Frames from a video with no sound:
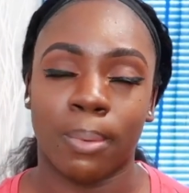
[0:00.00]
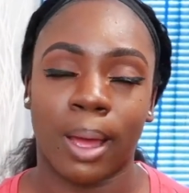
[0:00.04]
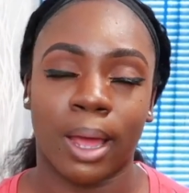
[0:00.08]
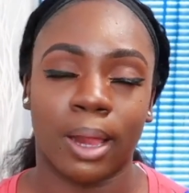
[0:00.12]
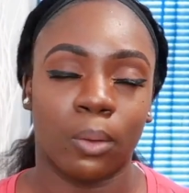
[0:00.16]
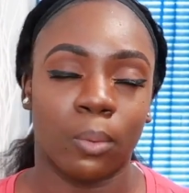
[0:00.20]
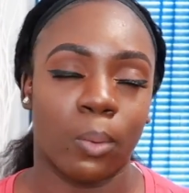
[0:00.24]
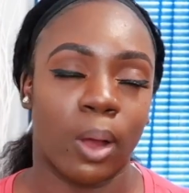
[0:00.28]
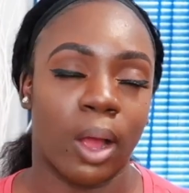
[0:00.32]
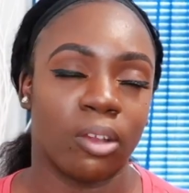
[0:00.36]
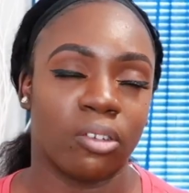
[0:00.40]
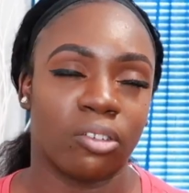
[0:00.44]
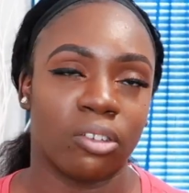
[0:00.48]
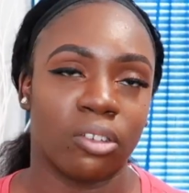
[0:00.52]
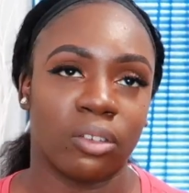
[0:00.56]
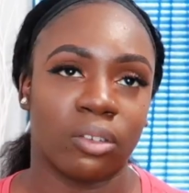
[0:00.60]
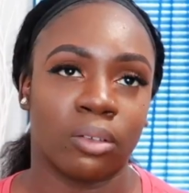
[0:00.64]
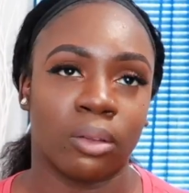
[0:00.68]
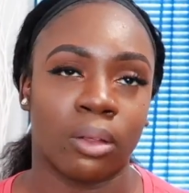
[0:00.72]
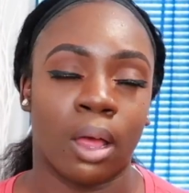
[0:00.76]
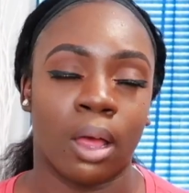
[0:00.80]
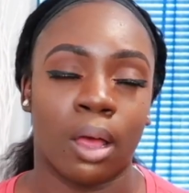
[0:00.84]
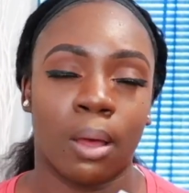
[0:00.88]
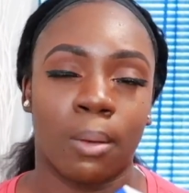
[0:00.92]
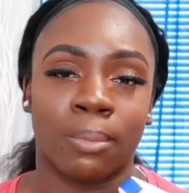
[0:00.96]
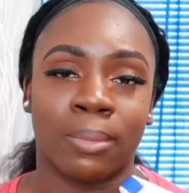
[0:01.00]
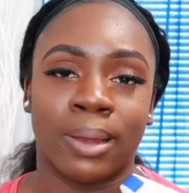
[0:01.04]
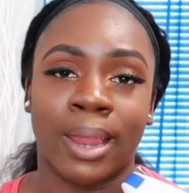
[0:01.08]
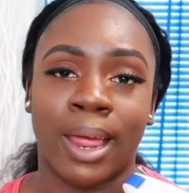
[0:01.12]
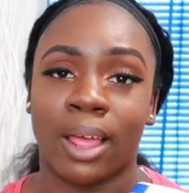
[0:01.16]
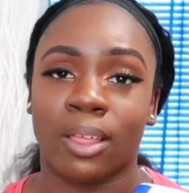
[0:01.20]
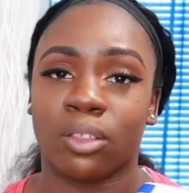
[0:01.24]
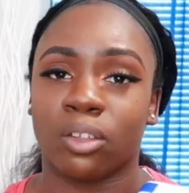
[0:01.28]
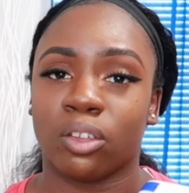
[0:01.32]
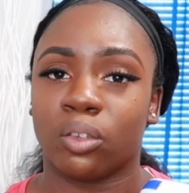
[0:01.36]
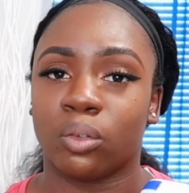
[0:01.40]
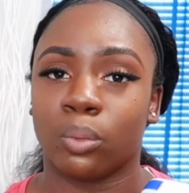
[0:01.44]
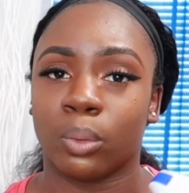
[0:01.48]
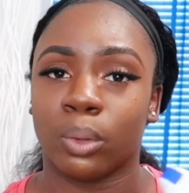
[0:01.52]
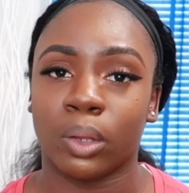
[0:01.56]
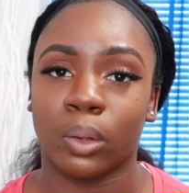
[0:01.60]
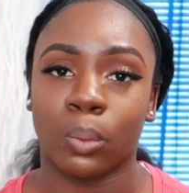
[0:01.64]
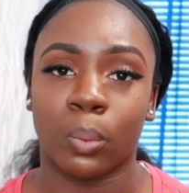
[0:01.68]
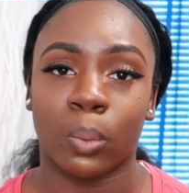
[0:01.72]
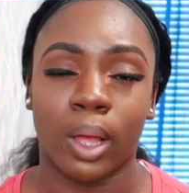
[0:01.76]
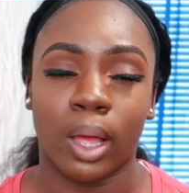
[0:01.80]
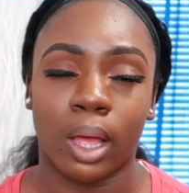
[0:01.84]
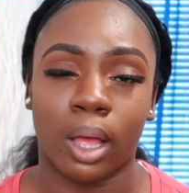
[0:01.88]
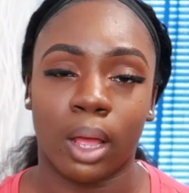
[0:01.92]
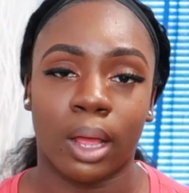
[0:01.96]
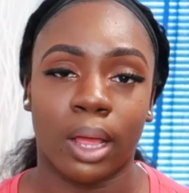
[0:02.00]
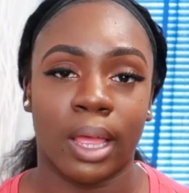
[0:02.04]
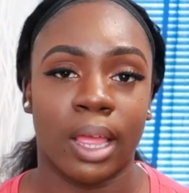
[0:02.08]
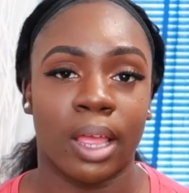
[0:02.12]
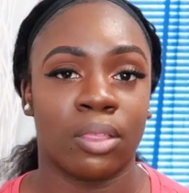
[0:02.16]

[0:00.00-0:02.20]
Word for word: body washes um, lathers really well